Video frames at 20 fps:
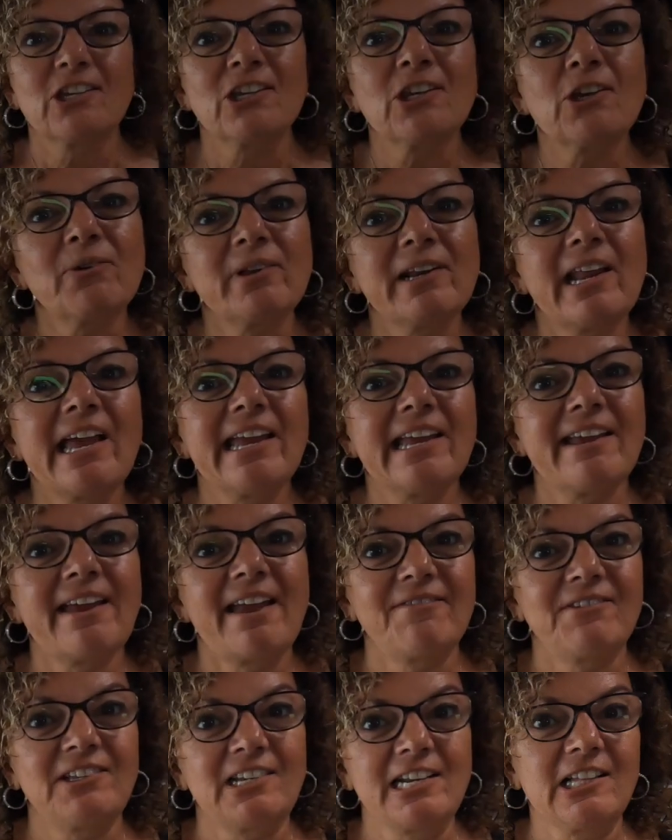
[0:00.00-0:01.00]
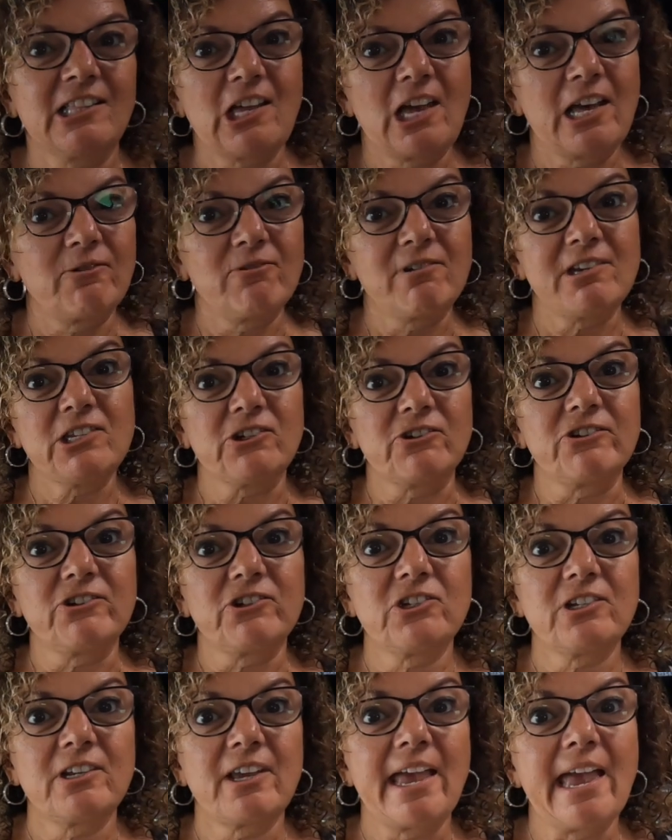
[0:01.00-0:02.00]
You and I have done a lot of
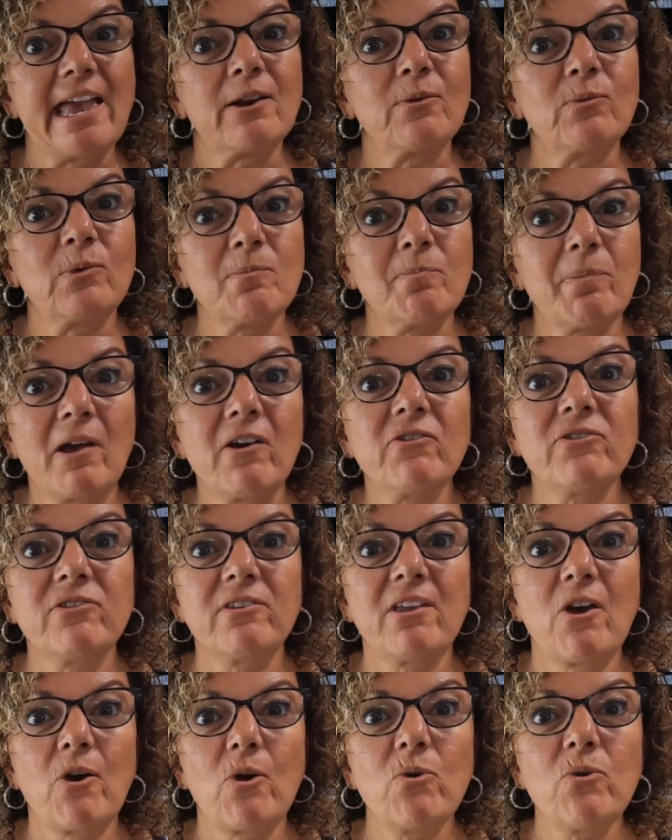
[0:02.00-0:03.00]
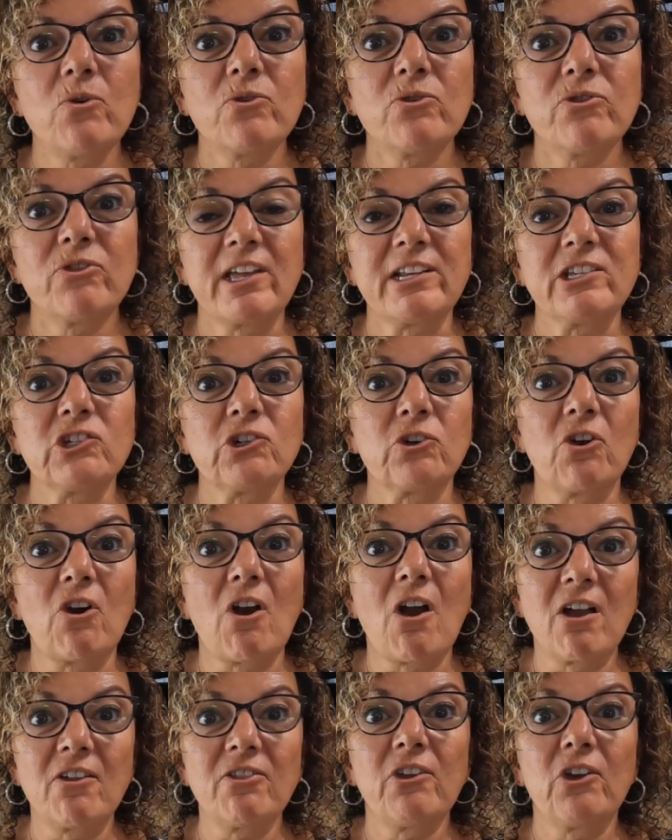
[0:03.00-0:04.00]
research, and we both know that you're
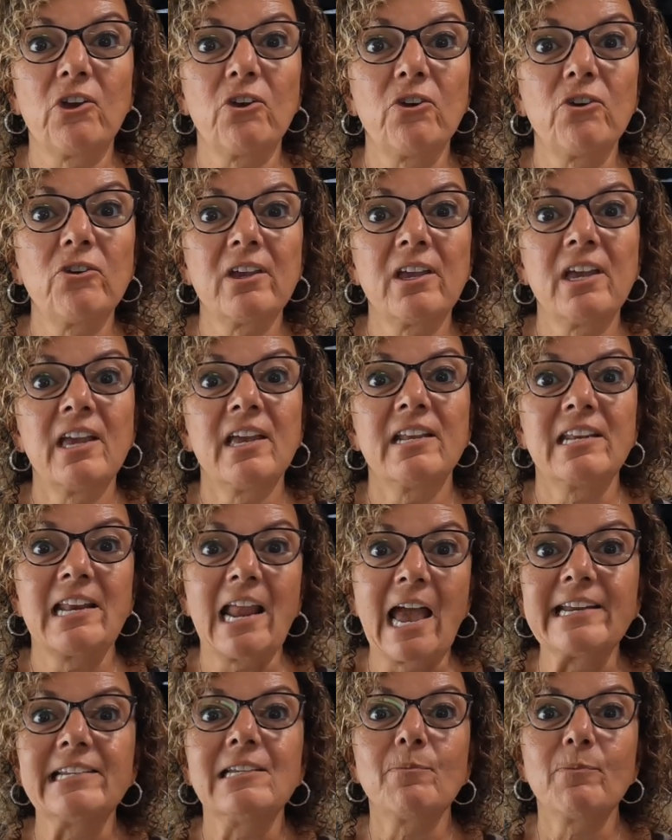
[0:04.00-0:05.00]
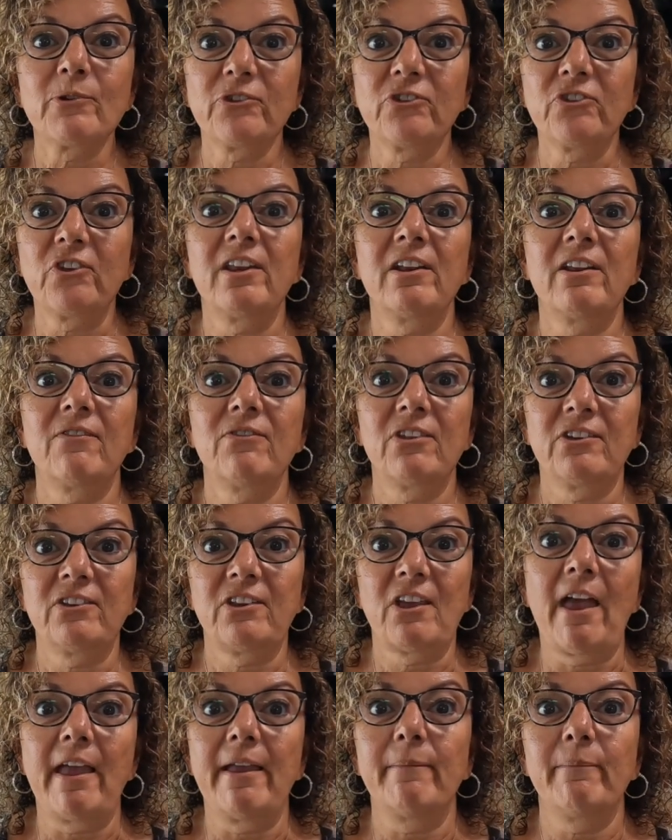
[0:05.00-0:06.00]
on the hook 90% of the
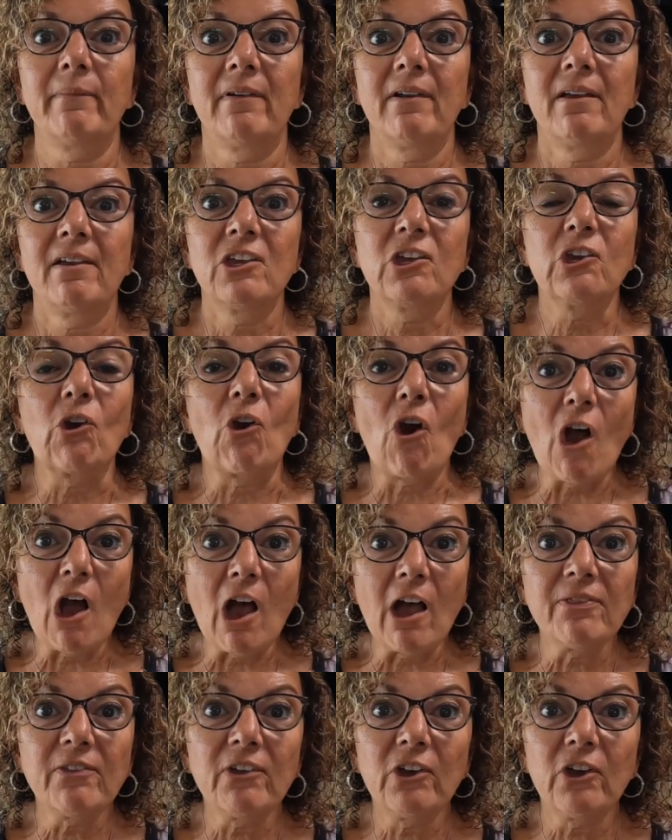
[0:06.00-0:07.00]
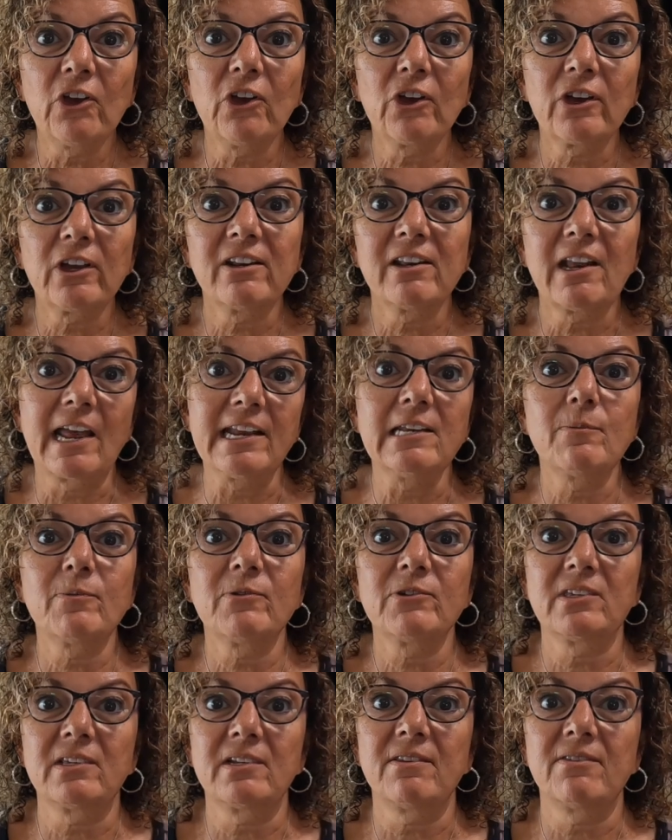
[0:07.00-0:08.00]
time. You're on the hook
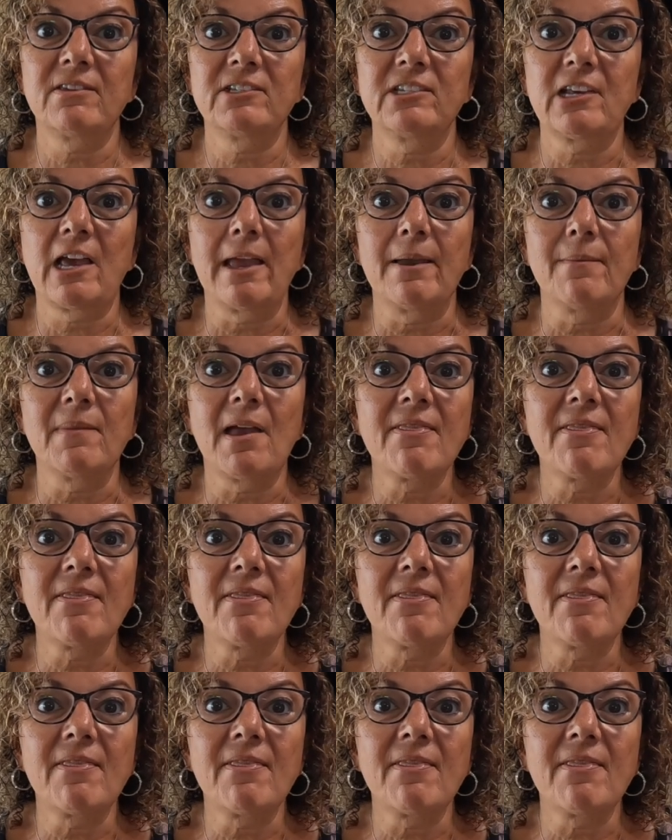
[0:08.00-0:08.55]
90% of the time.